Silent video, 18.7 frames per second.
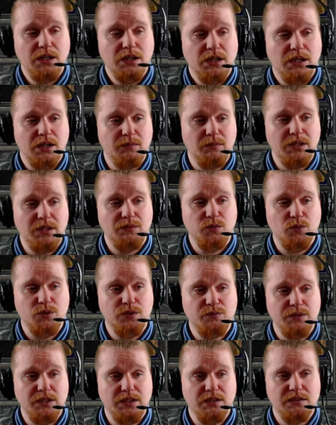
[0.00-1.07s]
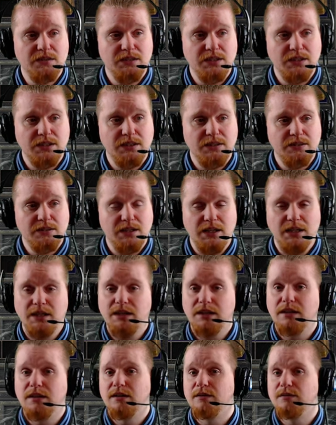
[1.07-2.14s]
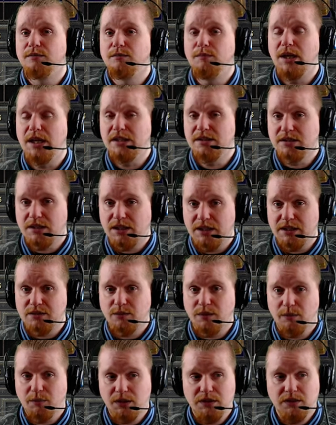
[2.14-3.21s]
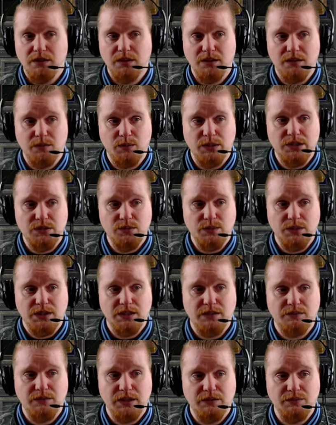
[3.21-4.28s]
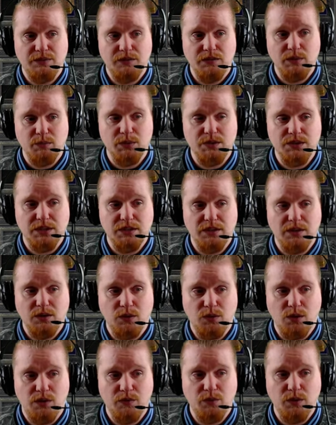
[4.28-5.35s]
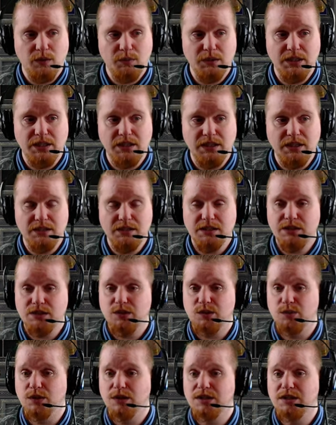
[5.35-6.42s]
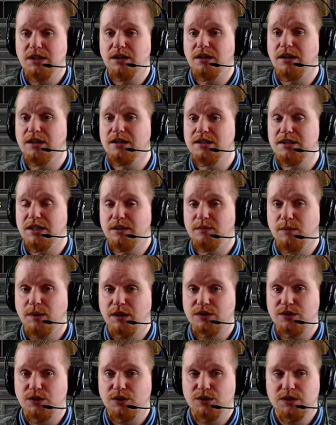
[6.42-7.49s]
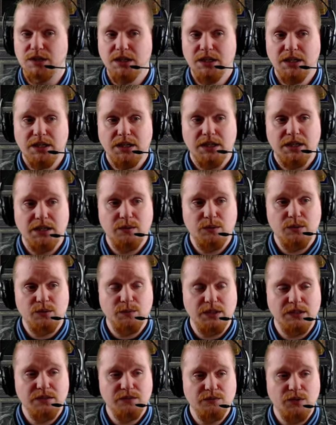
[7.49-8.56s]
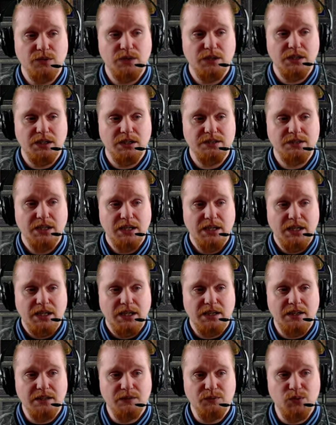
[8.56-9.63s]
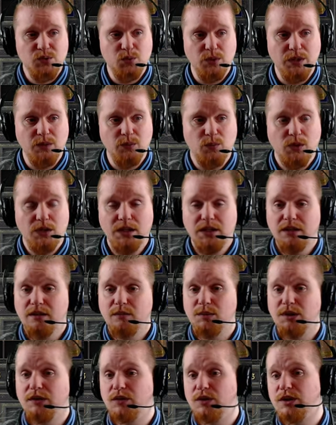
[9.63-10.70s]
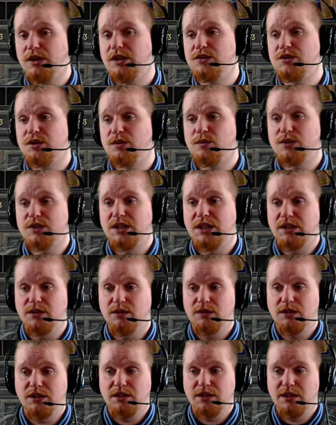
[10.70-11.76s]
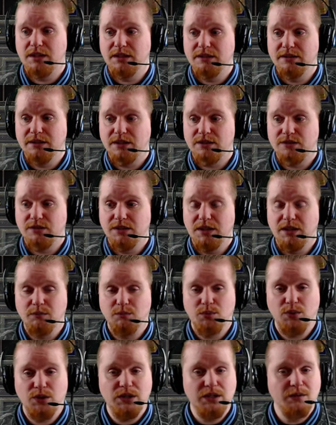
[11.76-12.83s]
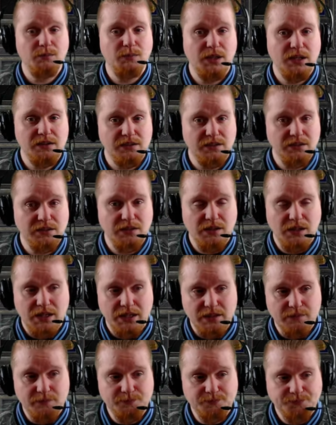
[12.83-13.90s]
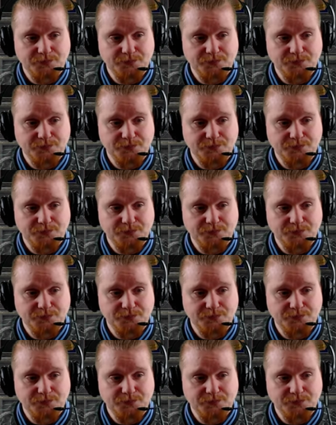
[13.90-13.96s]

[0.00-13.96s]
Um, and then, of course, because it is a mace class weapon, uh, we do have a fifty percent off weapon E D to undead monsters, uh, which makes it very nice. And at level twenty-one, believe it or not, General's Tando Laga is actually a pretty amazing little item.